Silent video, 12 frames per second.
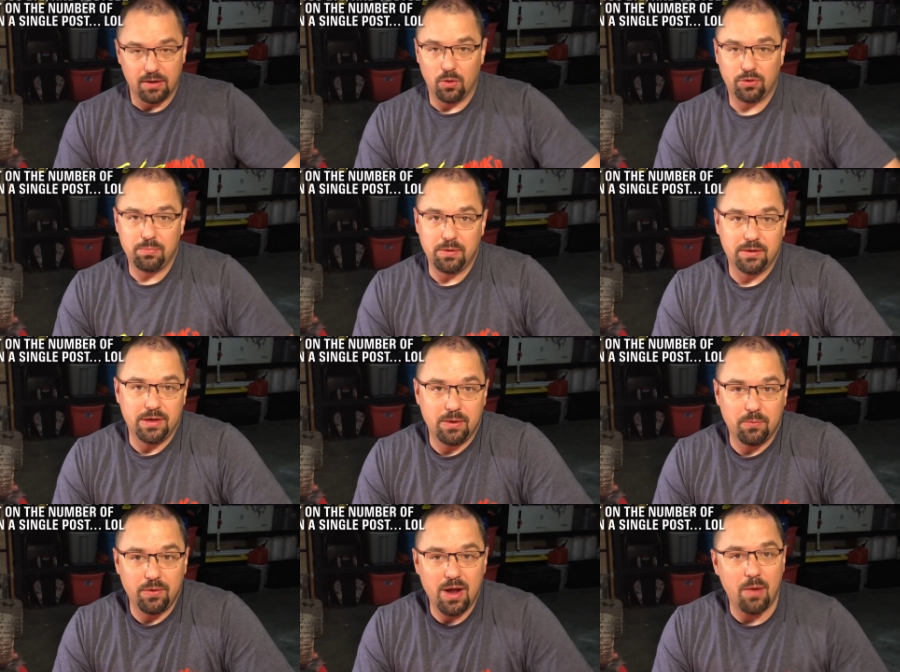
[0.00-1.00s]
ultimately
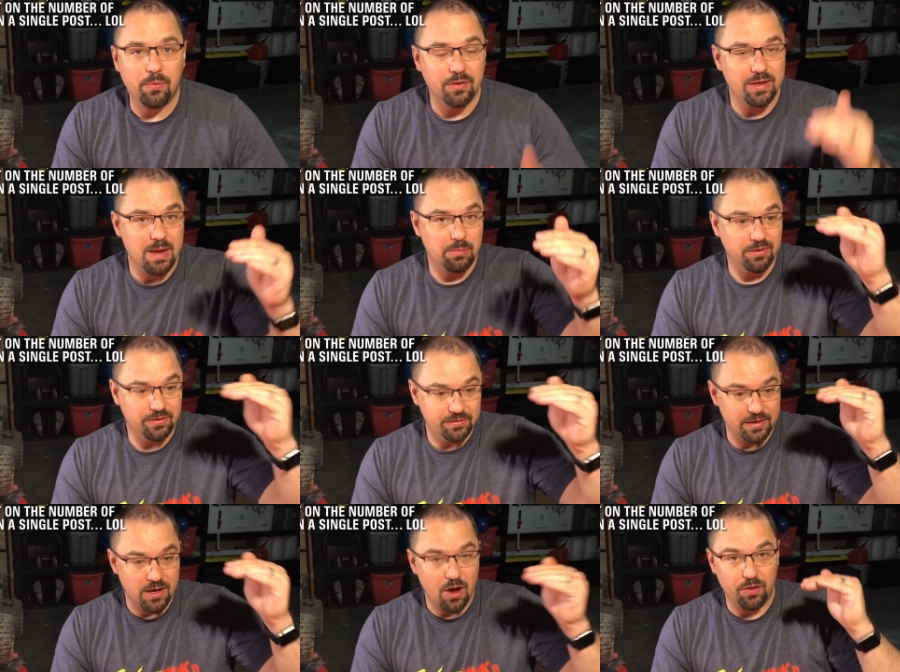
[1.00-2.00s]
we're not really able to
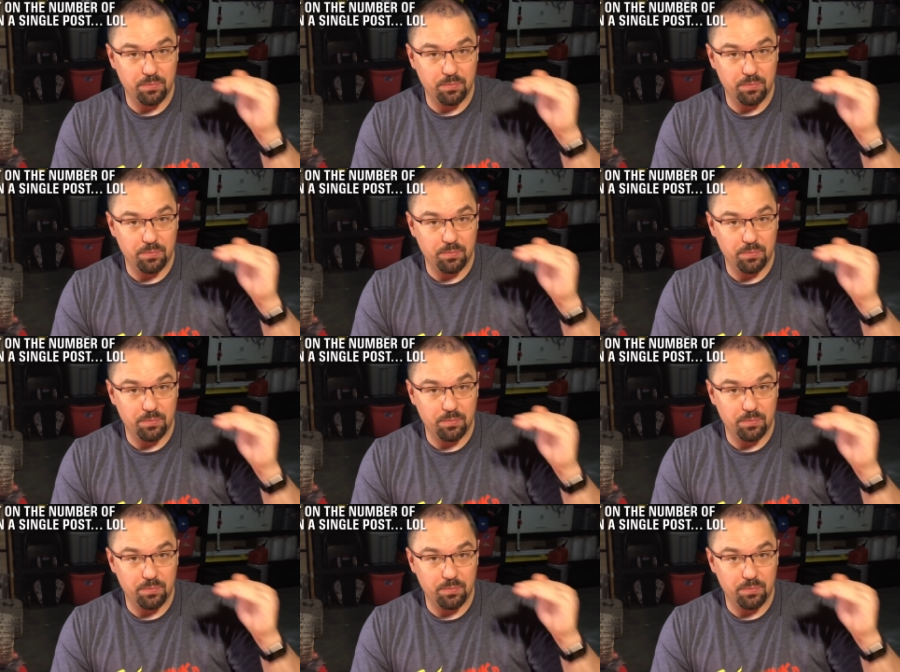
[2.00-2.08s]
see all the